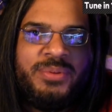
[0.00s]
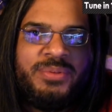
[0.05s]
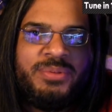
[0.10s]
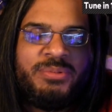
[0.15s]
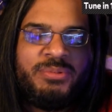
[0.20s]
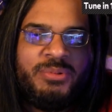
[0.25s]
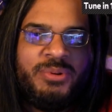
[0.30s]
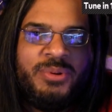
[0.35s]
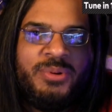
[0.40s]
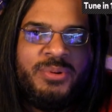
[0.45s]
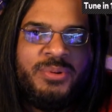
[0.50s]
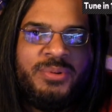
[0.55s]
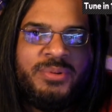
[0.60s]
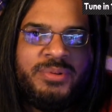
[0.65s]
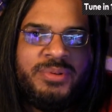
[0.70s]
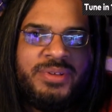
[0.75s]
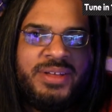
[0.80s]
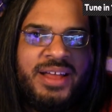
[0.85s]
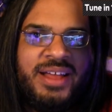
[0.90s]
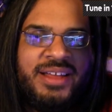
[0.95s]

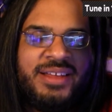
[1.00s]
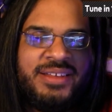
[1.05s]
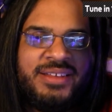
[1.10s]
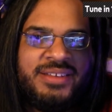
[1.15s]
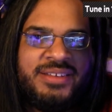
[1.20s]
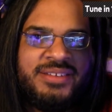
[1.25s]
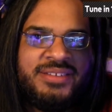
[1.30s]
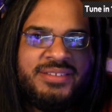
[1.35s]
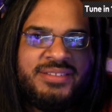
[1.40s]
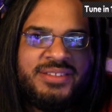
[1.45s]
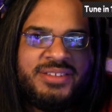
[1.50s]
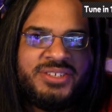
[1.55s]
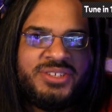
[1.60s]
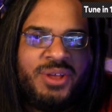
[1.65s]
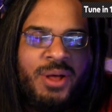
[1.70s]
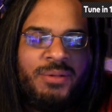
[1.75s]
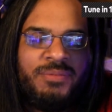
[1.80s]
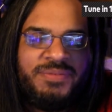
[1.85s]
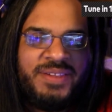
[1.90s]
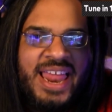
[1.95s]
through the
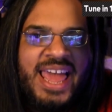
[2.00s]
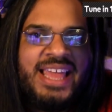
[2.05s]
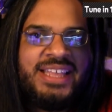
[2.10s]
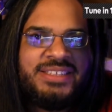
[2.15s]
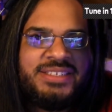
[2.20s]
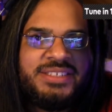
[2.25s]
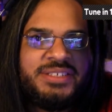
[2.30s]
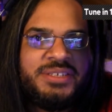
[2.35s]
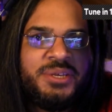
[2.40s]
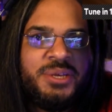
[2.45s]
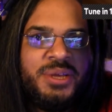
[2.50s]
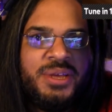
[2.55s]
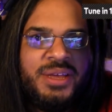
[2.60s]
Salt Flats.